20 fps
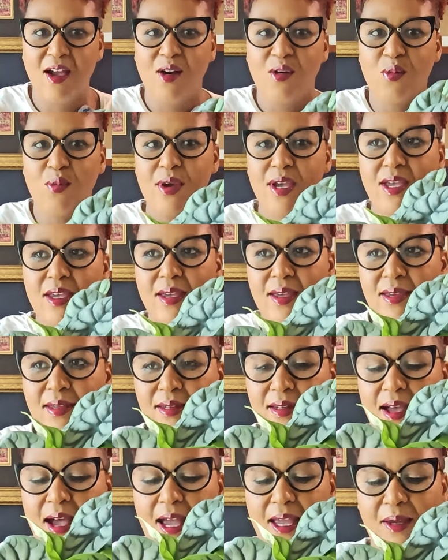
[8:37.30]

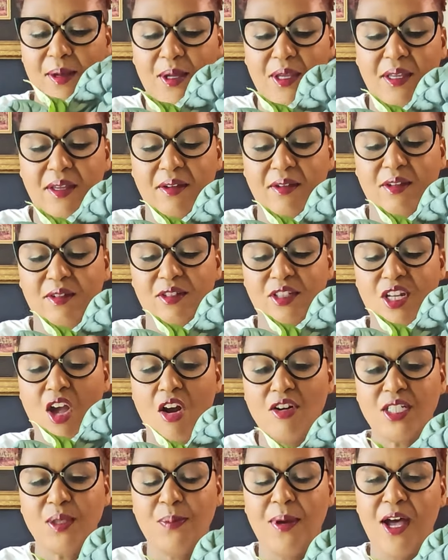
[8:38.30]
when I
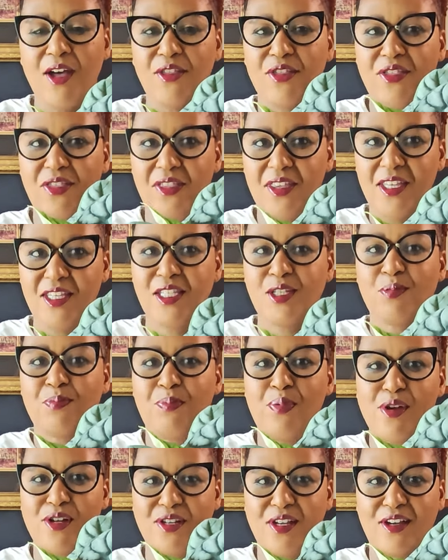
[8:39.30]
talked about this
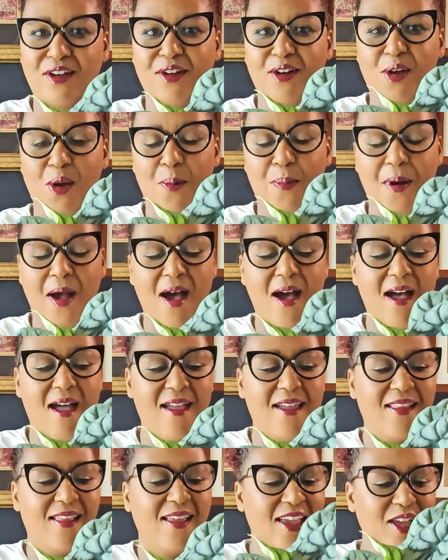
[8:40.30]
particular
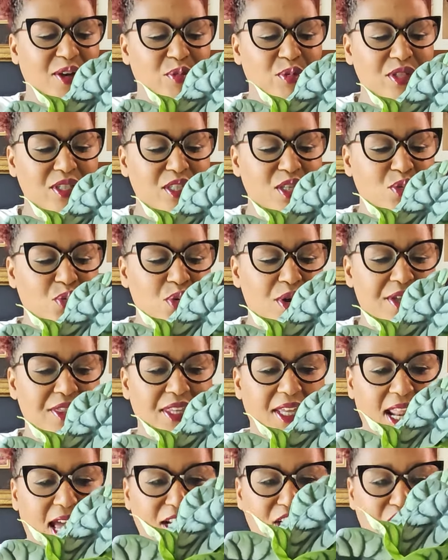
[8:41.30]
pot, it was the one
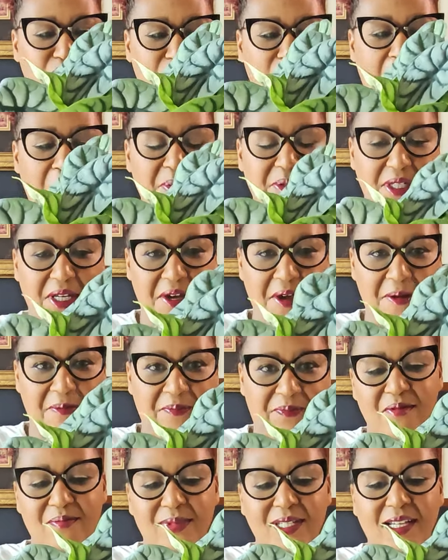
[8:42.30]
that I chopped
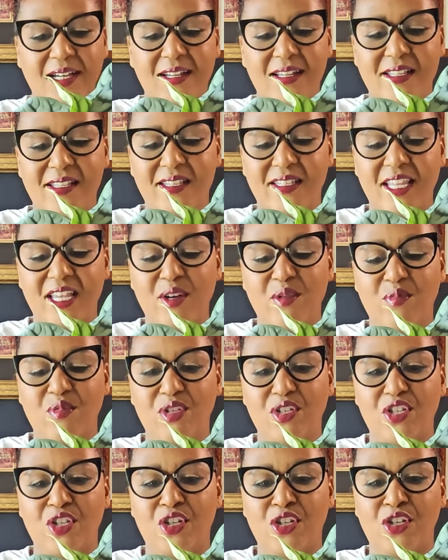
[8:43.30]
up because it
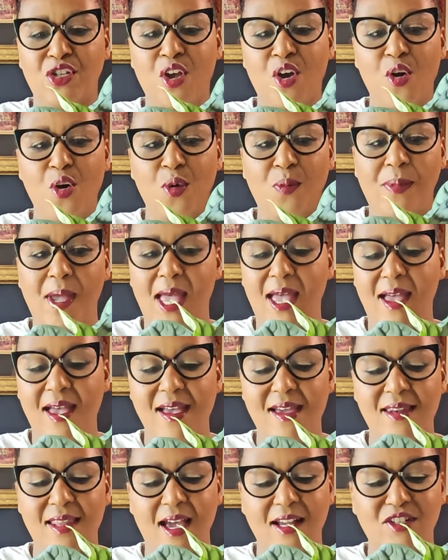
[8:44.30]
was so
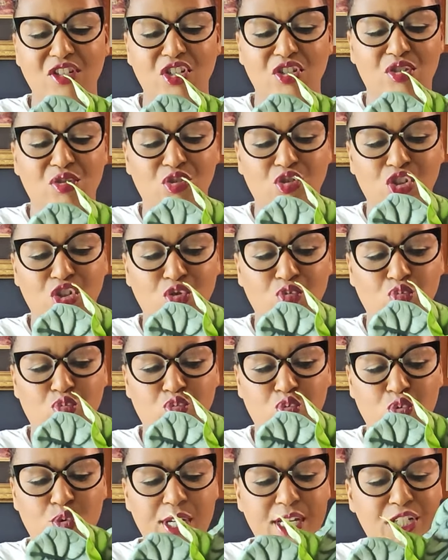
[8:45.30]
bad. I just
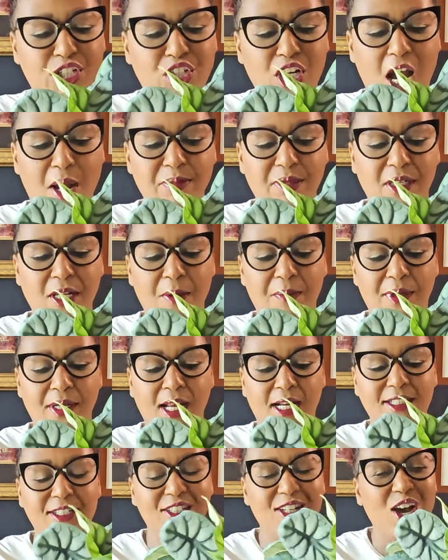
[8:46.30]
re-chopped it up, and
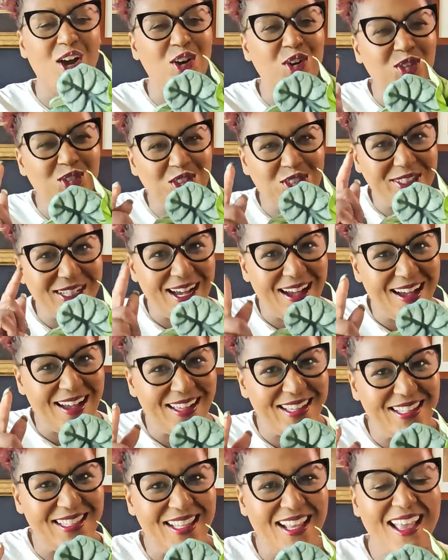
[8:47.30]
I told you
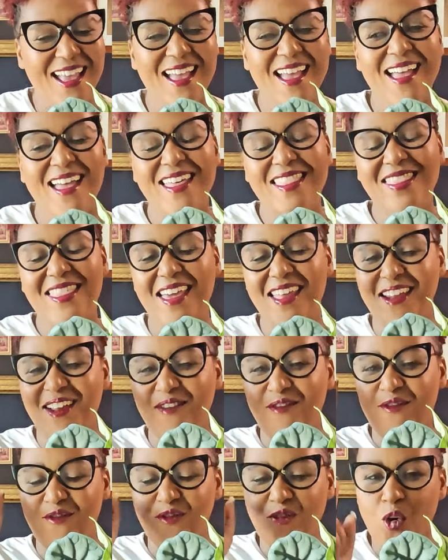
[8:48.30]
guys that
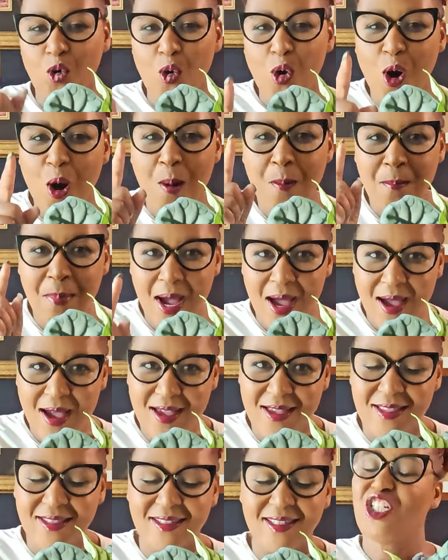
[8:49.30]
in 4
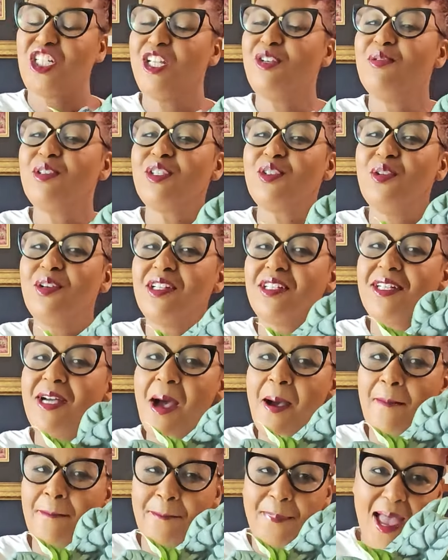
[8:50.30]
months she was going to
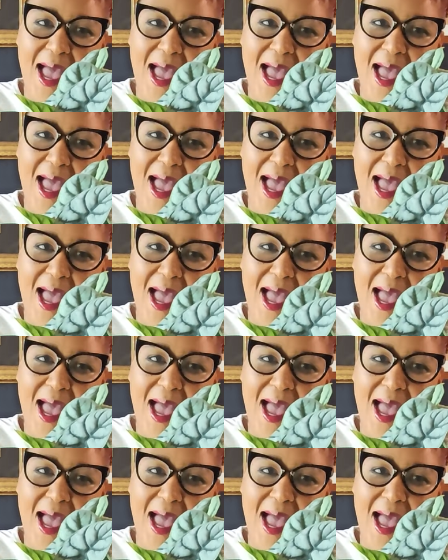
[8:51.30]
come